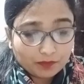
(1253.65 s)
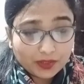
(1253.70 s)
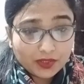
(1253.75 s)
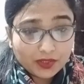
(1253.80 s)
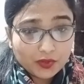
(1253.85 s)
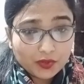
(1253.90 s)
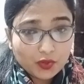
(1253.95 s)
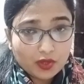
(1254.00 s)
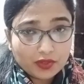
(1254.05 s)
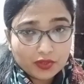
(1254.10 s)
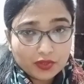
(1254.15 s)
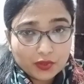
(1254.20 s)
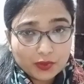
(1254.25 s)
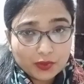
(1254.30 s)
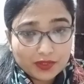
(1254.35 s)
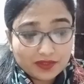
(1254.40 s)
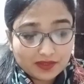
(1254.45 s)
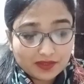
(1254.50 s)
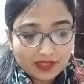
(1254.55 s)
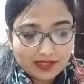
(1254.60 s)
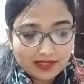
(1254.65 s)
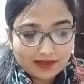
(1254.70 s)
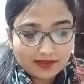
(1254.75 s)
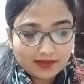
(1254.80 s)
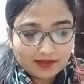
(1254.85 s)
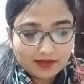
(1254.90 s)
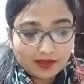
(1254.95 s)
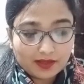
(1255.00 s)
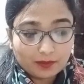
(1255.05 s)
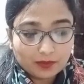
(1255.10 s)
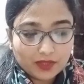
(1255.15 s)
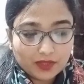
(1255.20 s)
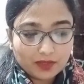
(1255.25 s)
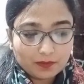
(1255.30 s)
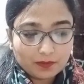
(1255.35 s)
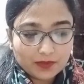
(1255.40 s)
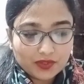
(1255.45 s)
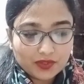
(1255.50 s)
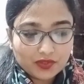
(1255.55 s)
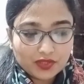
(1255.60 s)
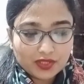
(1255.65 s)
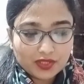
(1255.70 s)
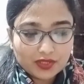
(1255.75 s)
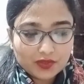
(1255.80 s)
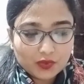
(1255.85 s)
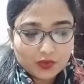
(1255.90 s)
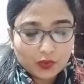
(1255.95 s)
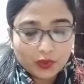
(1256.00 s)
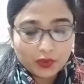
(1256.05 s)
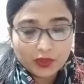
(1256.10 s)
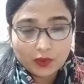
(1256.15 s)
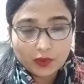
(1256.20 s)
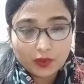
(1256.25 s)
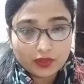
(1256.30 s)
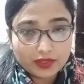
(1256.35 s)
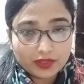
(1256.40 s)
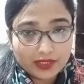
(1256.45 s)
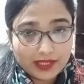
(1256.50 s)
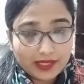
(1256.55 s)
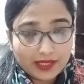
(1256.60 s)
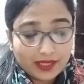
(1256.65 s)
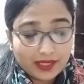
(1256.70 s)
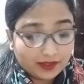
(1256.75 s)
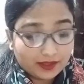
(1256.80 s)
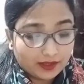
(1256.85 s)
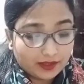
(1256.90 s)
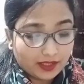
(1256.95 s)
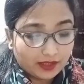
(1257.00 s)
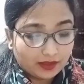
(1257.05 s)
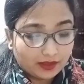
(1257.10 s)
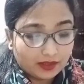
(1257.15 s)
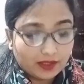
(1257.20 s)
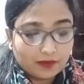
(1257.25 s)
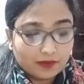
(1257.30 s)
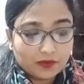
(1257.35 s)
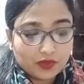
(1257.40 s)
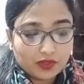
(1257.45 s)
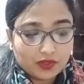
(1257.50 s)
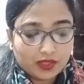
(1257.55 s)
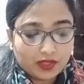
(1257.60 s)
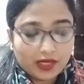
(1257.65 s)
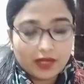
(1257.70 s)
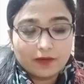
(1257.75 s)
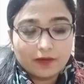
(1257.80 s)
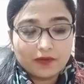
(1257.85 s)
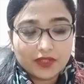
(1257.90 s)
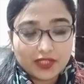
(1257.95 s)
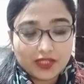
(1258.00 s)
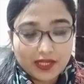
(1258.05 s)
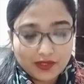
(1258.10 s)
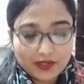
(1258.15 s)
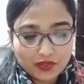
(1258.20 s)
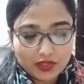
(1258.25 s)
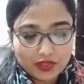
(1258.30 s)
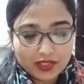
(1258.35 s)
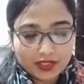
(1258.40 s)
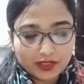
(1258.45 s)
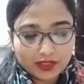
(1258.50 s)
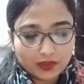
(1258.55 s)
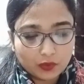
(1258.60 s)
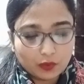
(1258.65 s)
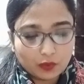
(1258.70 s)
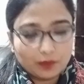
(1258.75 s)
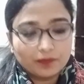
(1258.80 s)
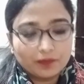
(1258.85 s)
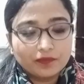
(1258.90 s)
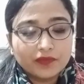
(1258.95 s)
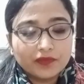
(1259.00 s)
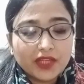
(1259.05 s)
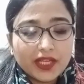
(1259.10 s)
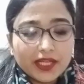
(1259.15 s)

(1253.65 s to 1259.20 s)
but the doctor could sense something mysterious going on there, and that there was a kind of a tension in the room.